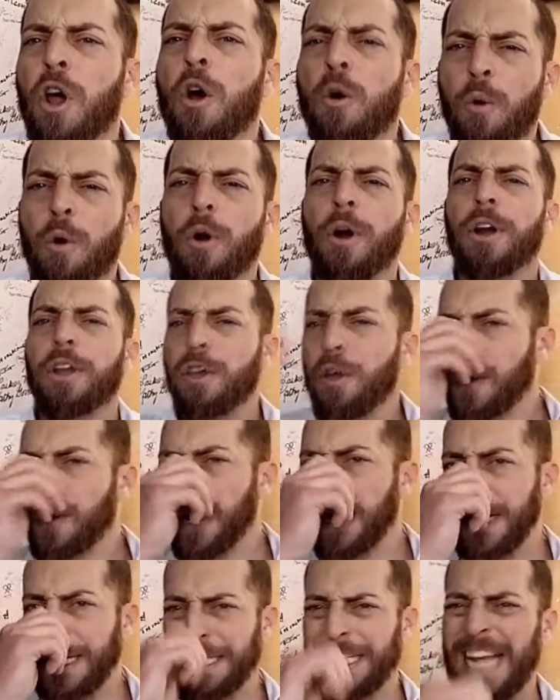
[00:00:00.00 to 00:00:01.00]
Don't worry,
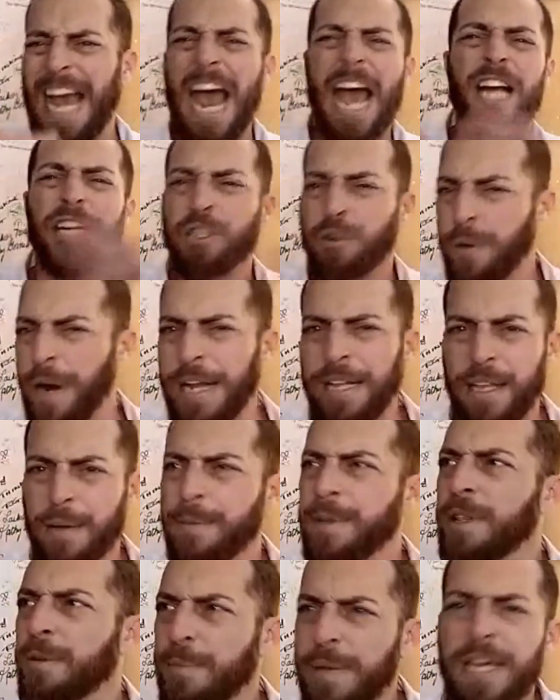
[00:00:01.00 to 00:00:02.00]
you can
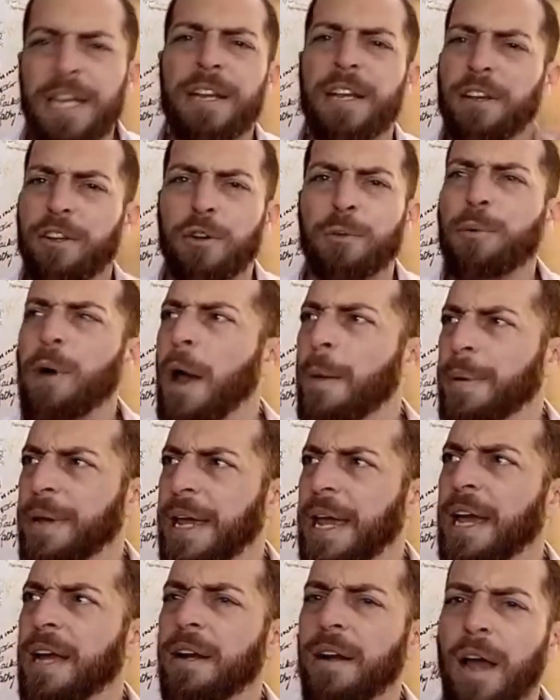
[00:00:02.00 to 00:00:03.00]
exaggerate them in the media and your
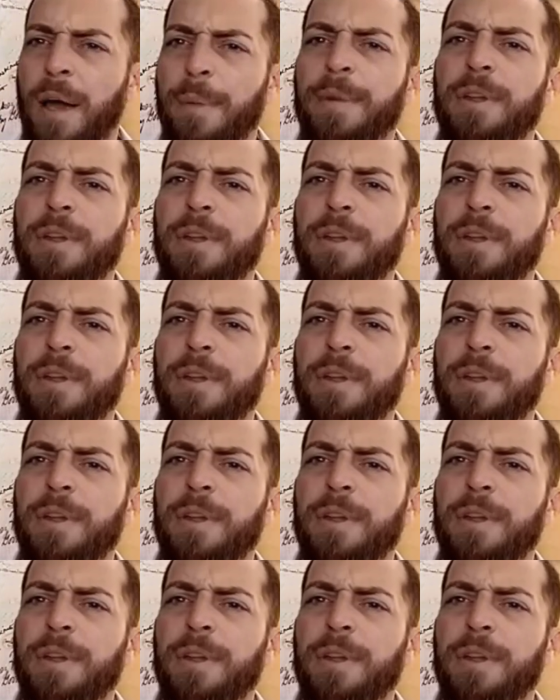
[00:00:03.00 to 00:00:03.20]
propaganda.